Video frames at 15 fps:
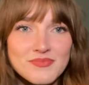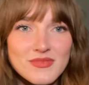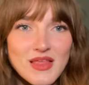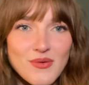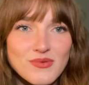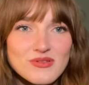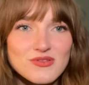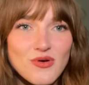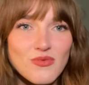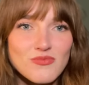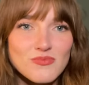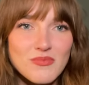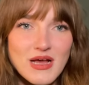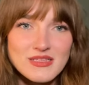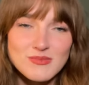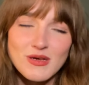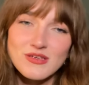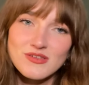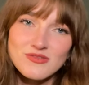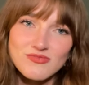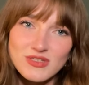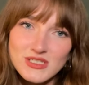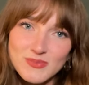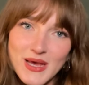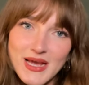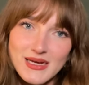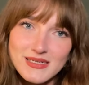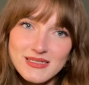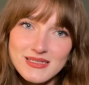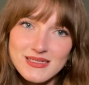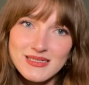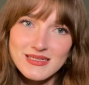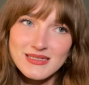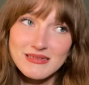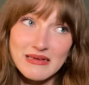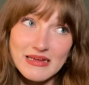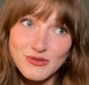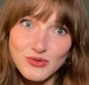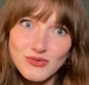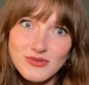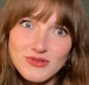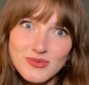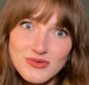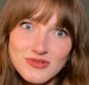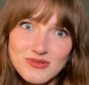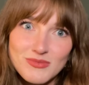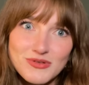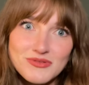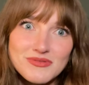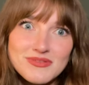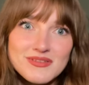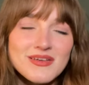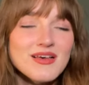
there was not as much respect at all towards the models